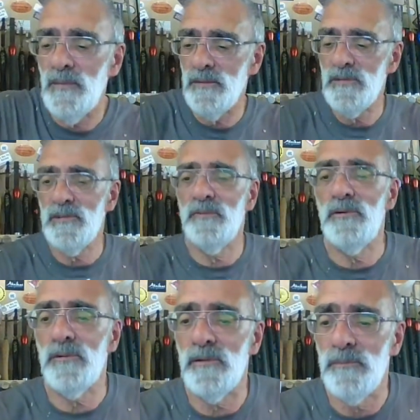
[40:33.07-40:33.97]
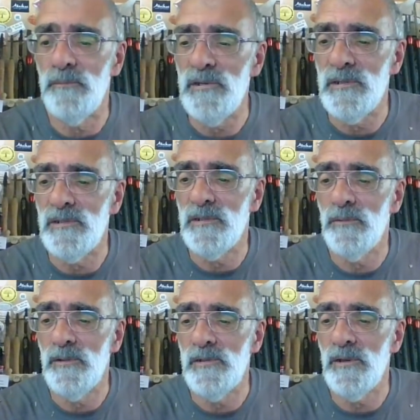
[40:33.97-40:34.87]
Let's have a look. I'm missing some
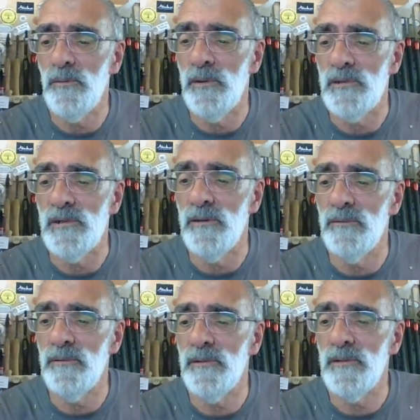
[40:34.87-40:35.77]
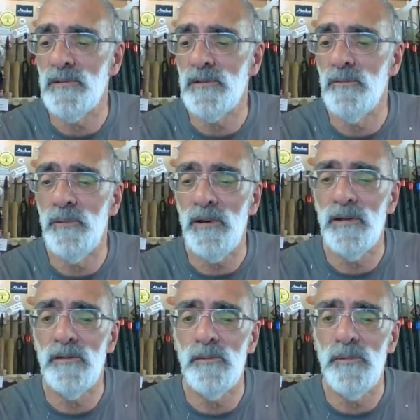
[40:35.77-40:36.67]
of these comments now. Let's go back
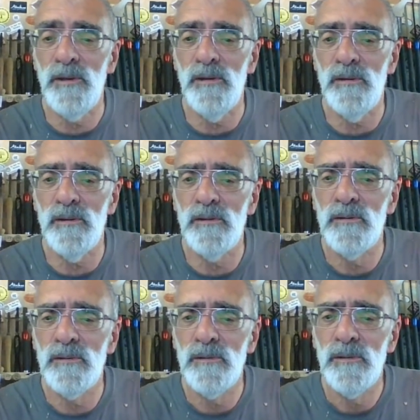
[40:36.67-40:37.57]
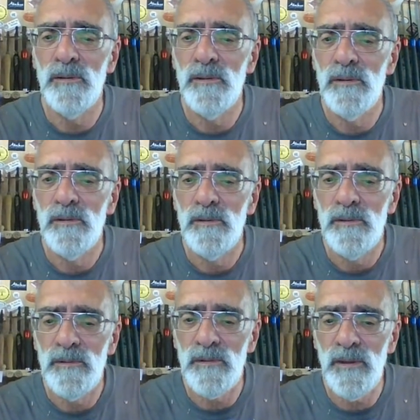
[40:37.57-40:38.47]
a little bit.
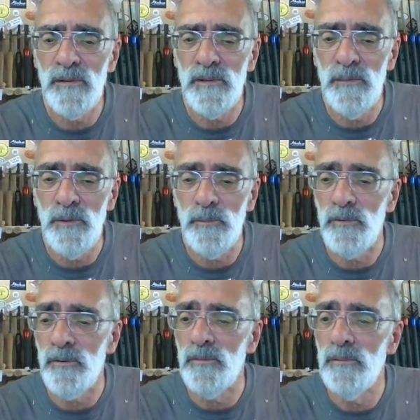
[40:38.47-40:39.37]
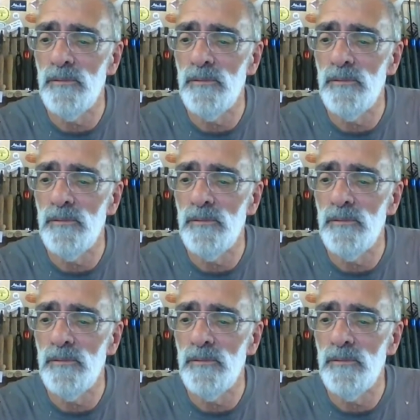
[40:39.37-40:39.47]
I can't keep up with you.